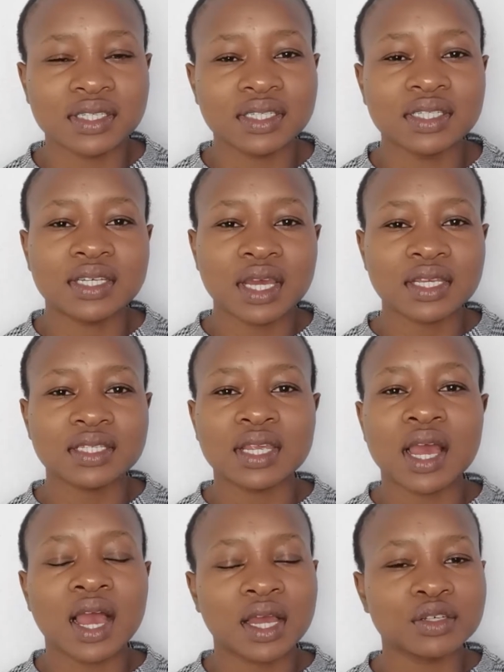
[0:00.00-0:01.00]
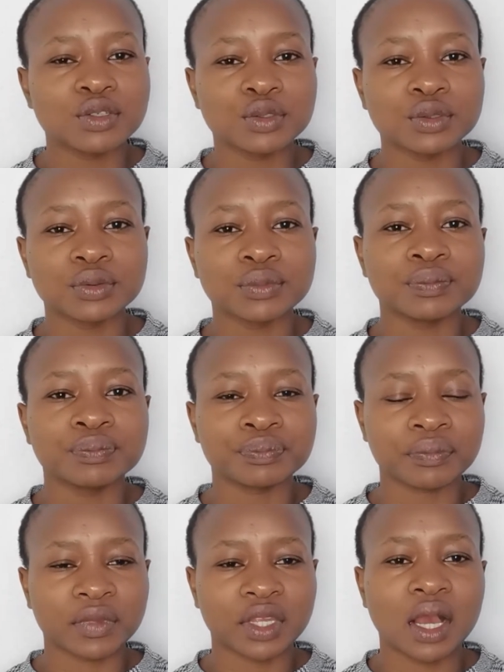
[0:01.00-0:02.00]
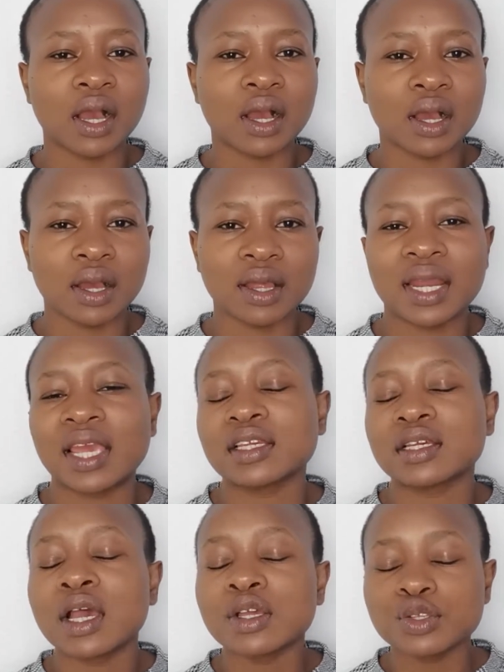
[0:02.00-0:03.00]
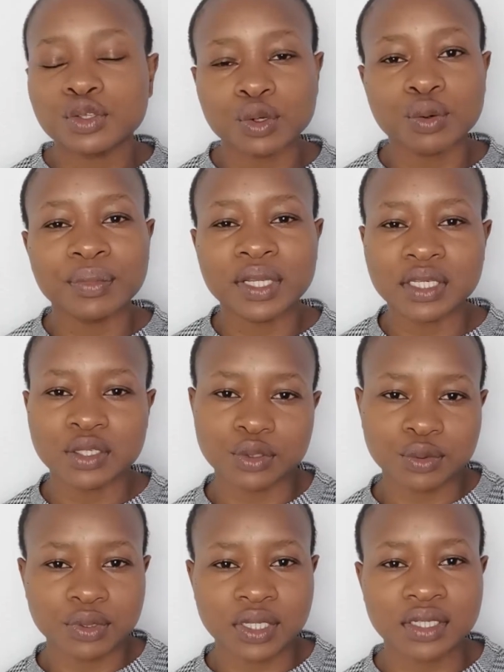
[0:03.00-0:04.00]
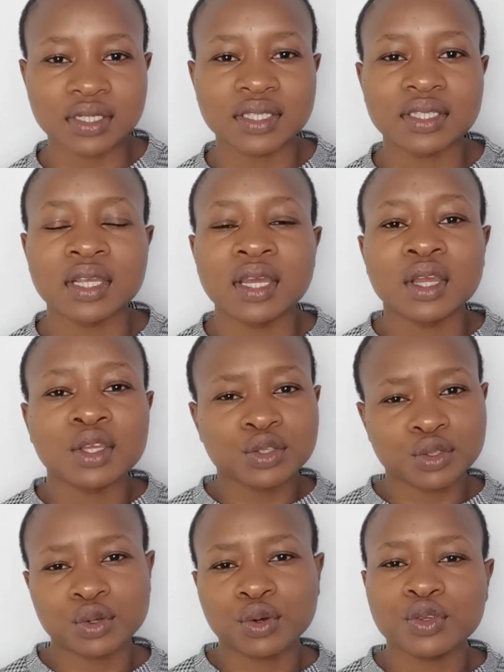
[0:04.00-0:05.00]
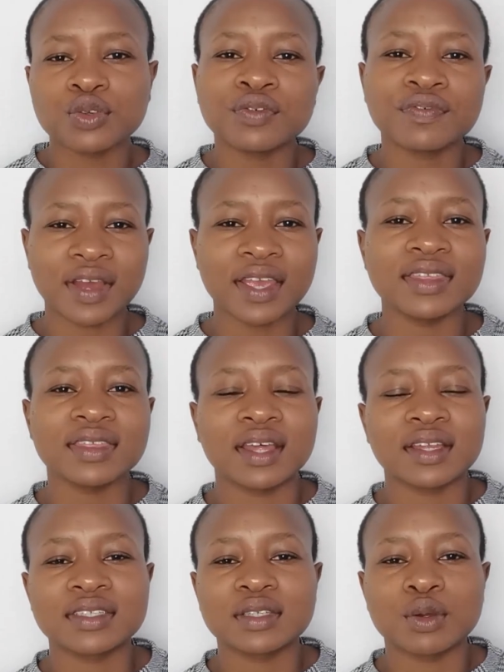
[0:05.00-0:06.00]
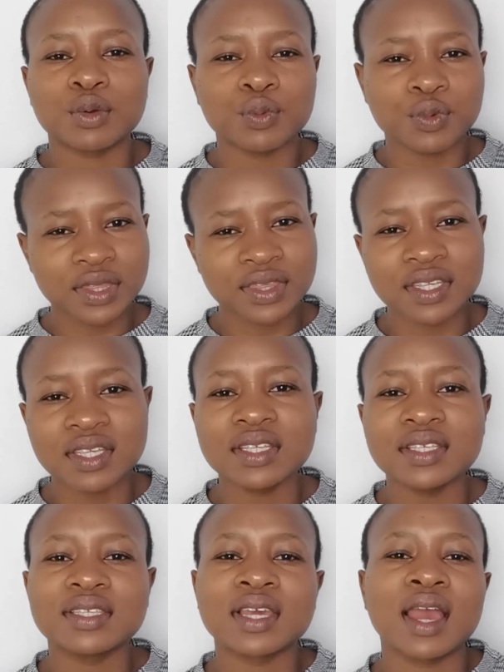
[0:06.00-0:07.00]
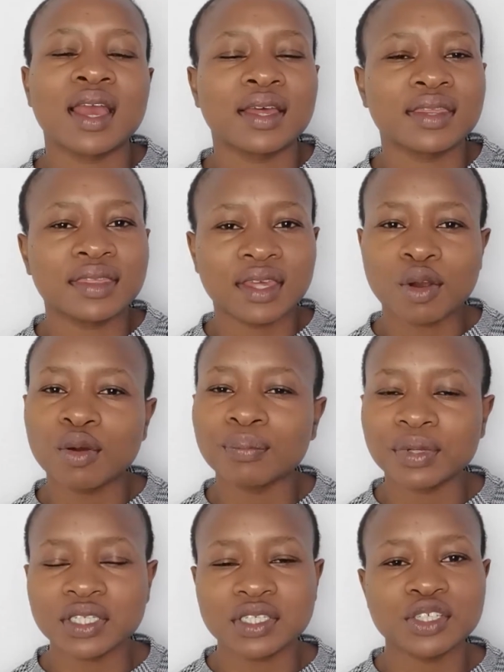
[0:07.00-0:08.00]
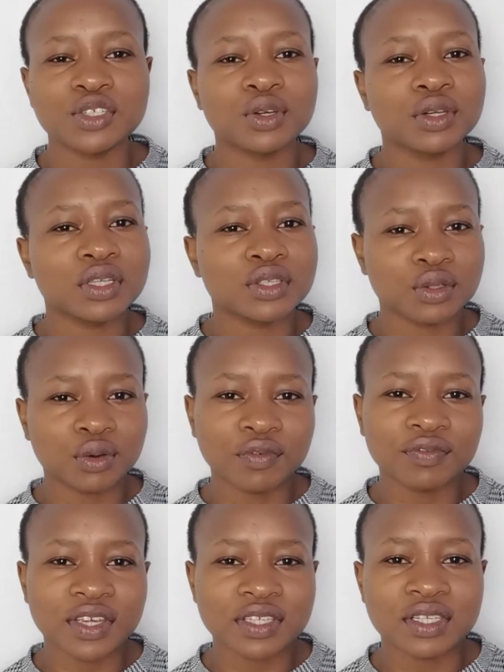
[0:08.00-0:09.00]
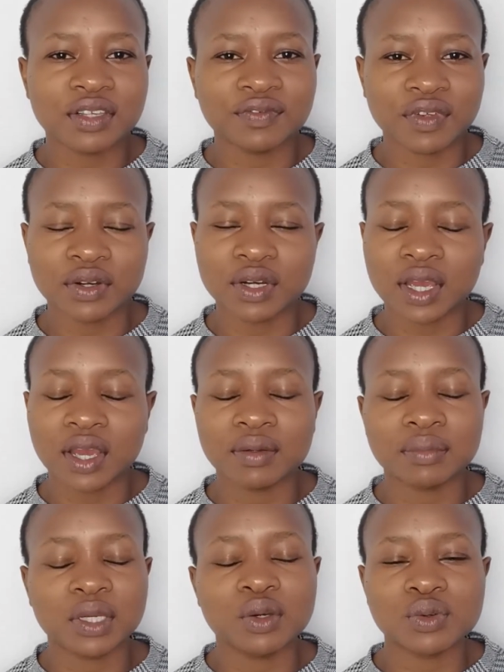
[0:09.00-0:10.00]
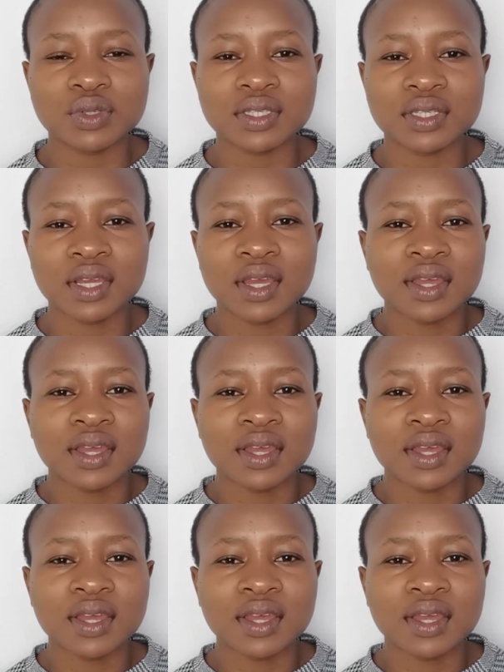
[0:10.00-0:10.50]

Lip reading: is, it does handle like so many students. So you find that with these, the competition is obviously very high because